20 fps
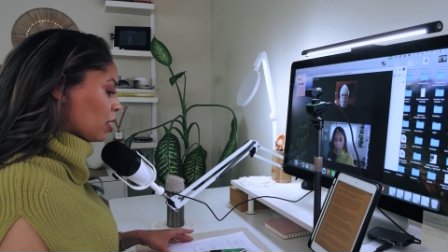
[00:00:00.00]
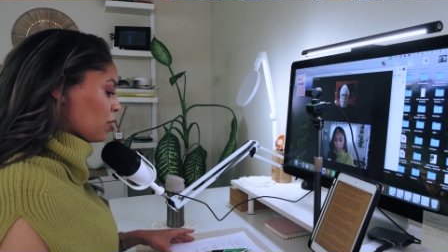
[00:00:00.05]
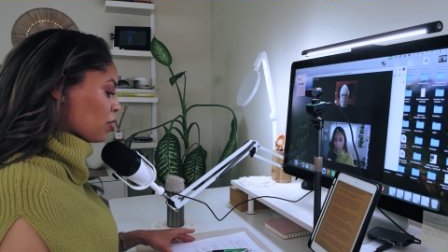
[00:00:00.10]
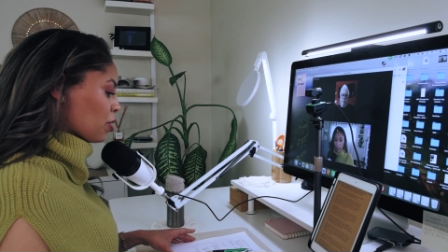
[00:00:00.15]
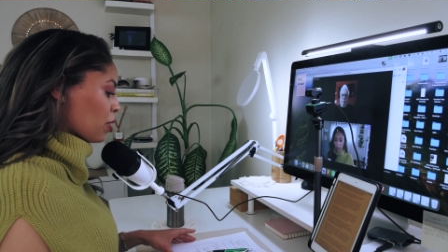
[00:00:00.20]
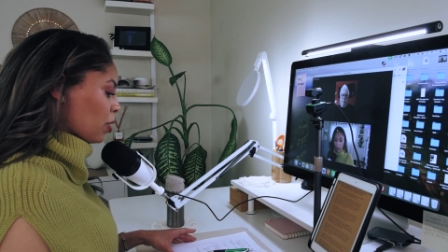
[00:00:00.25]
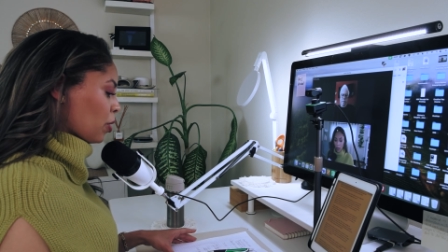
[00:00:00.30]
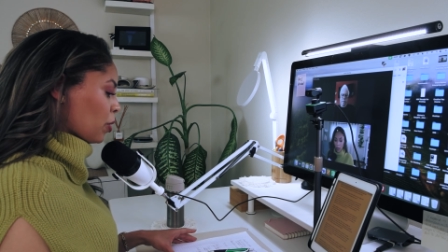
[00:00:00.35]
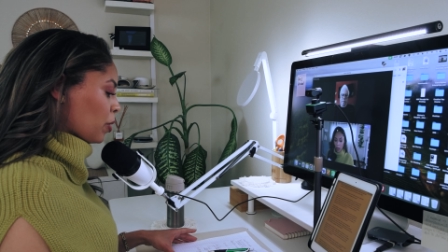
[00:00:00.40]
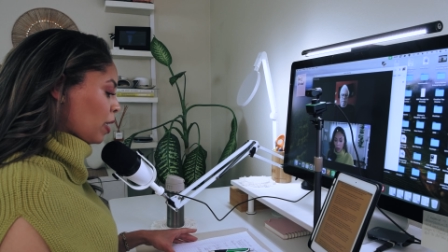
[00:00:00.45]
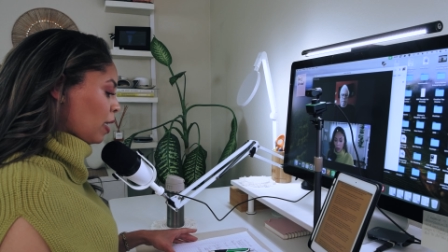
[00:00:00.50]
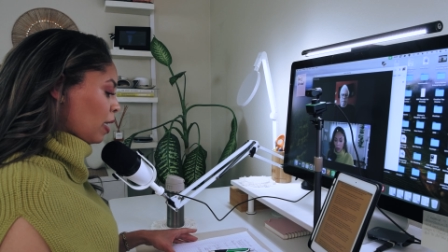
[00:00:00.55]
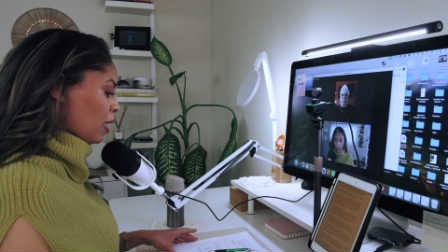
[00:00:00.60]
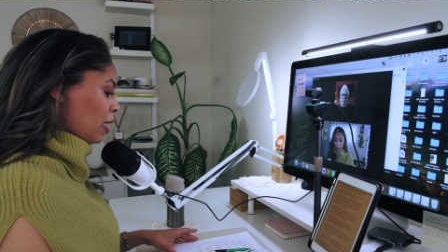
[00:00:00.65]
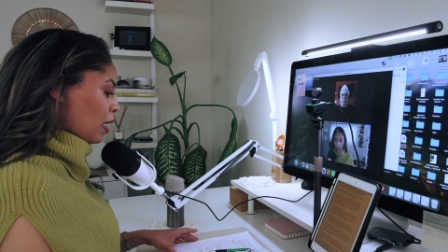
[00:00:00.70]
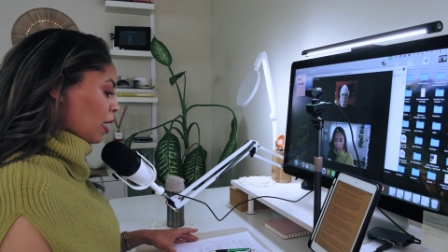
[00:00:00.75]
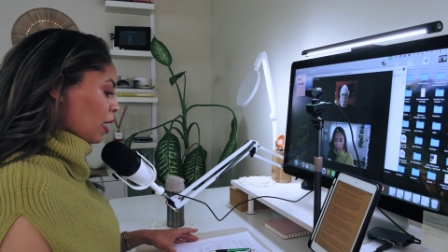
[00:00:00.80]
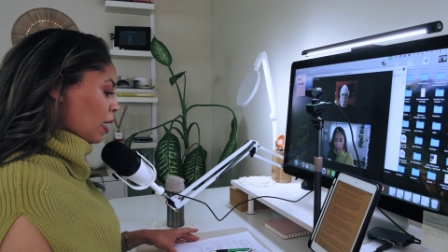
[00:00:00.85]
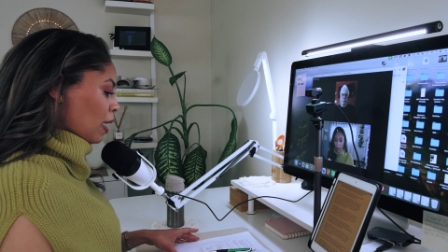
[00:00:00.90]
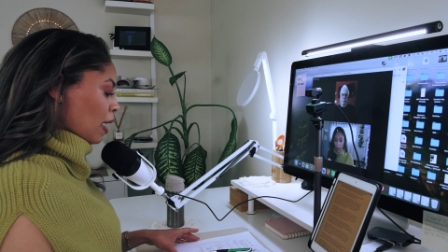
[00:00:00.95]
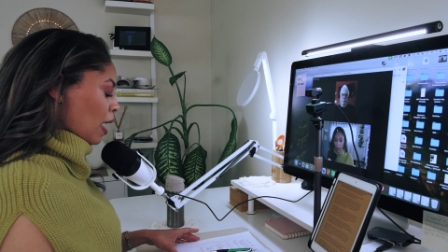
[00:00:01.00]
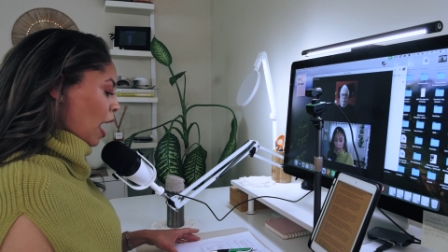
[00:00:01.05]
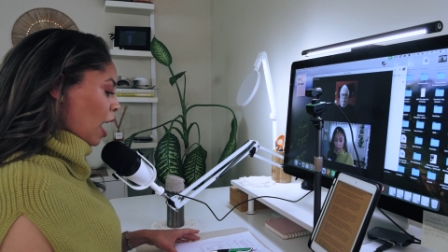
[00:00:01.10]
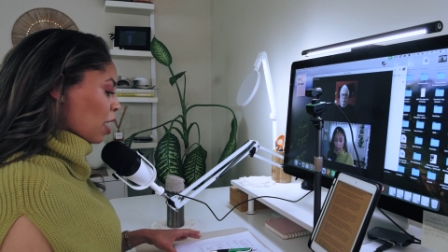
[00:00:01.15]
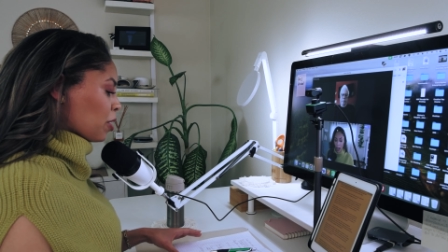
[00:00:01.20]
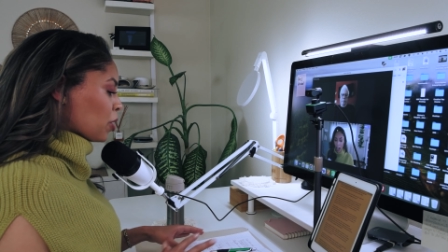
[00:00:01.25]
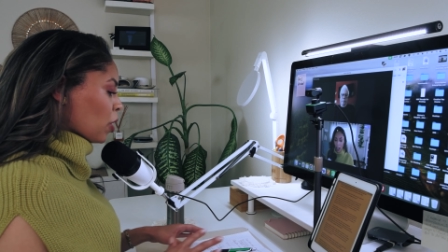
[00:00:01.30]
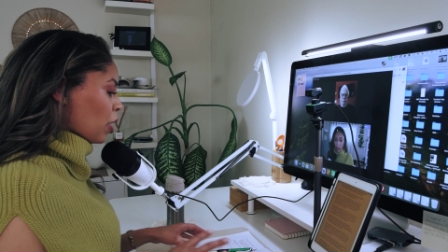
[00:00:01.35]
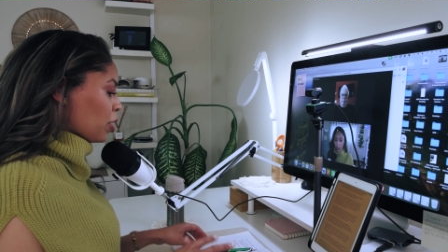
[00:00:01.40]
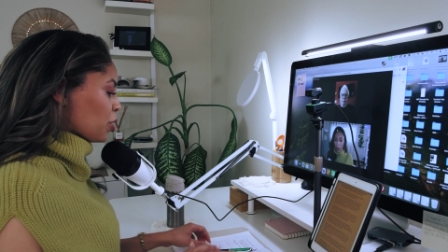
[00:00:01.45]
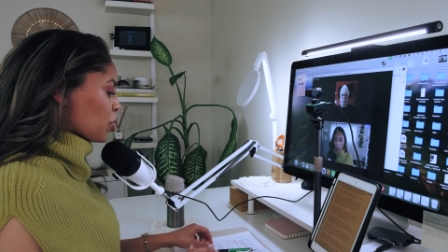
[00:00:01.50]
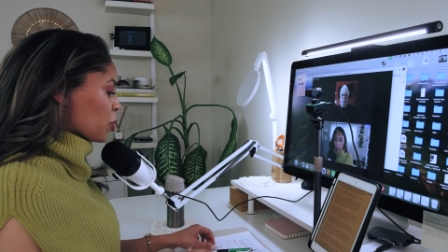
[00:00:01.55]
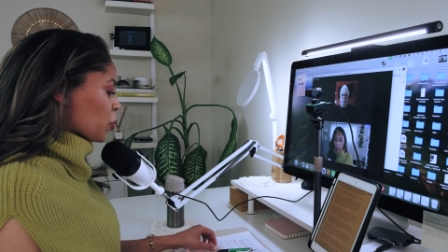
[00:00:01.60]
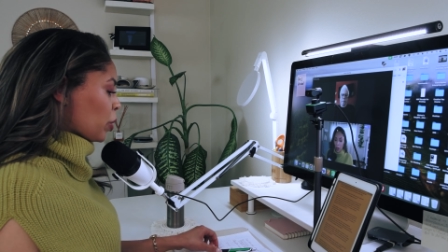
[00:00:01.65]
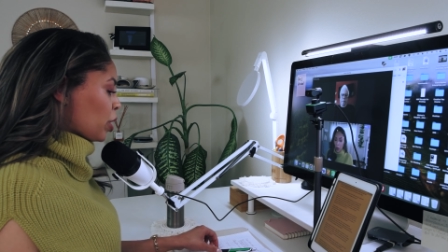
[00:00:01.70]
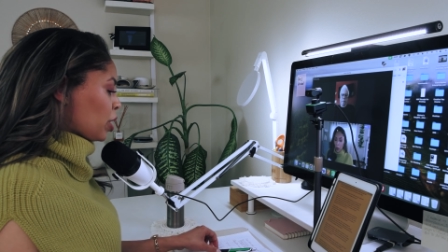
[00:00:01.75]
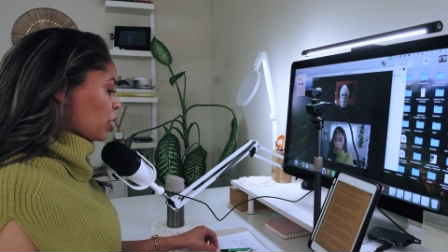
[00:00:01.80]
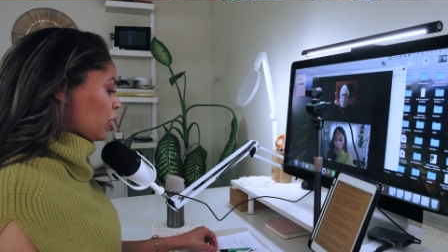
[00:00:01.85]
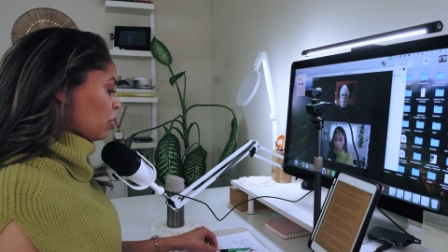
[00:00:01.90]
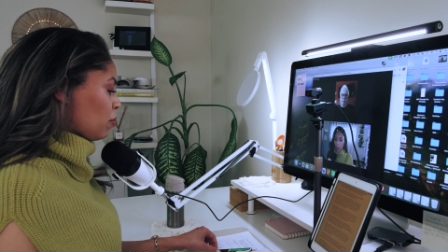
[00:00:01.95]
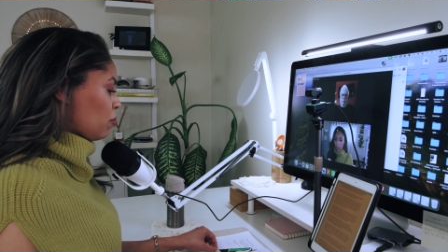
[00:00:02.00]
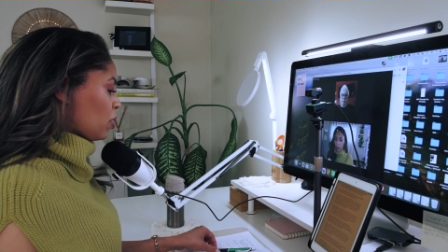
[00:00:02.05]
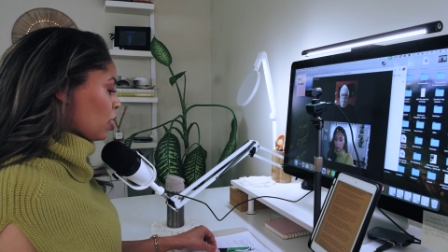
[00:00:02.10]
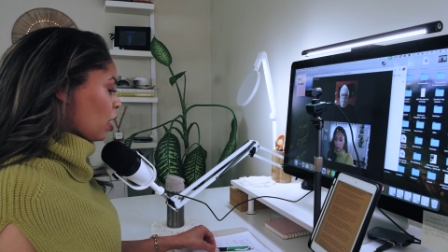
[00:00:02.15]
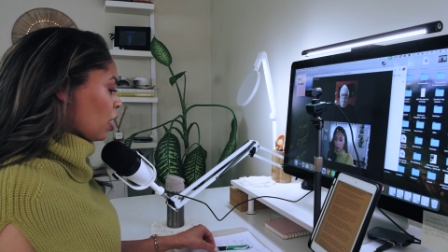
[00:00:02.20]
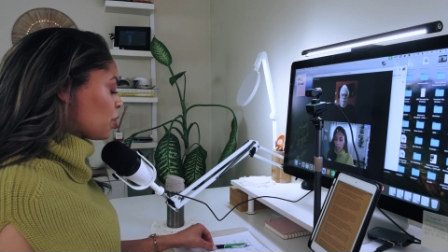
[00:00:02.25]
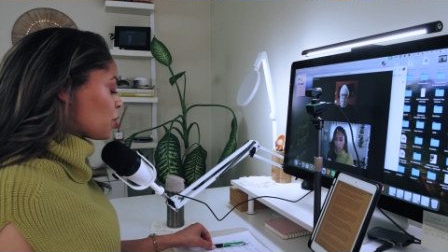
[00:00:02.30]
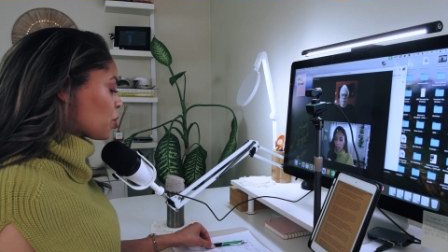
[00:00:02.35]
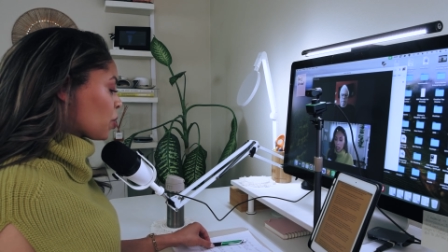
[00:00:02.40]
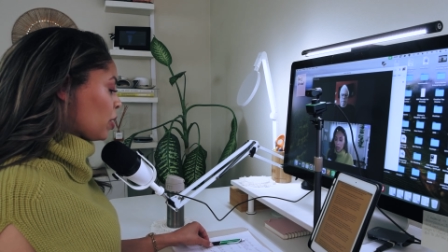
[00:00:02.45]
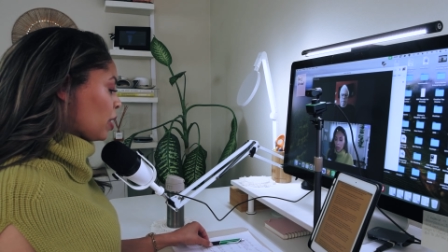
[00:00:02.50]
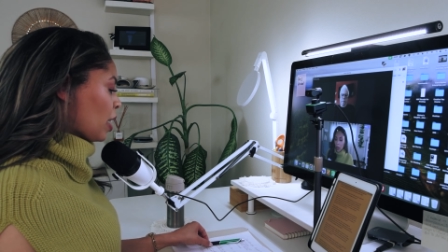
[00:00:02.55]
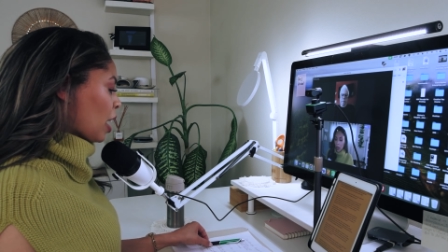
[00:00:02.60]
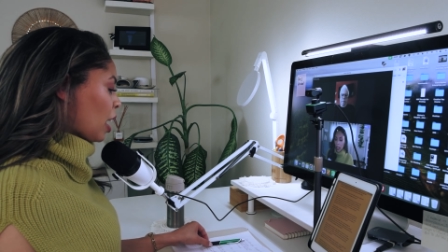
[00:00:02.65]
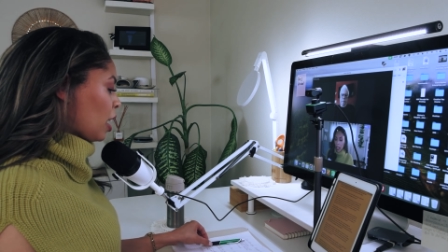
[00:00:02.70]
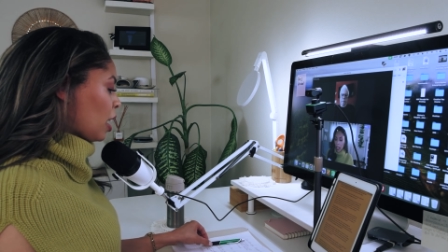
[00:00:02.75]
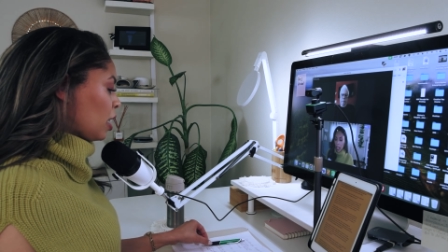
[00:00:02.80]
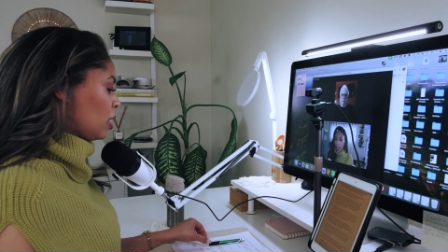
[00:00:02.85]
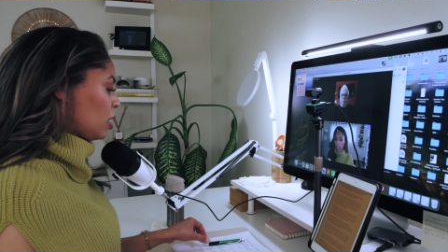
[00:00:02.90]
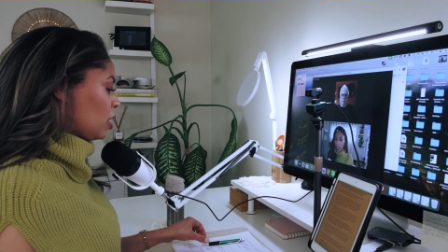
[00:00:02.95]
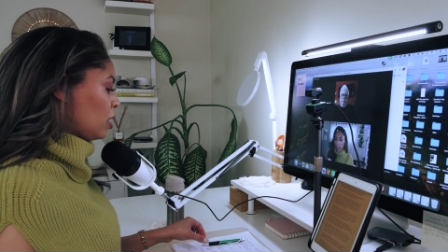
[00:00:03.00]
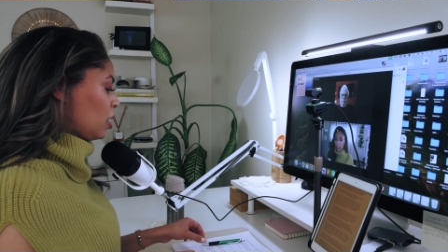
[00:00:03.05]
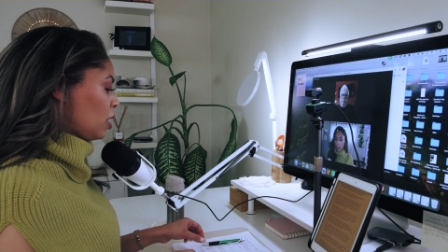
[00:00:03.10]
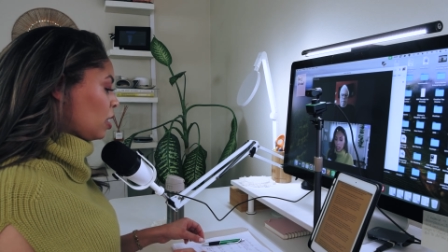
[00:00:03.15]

And so I don't know, I just want to touch on that.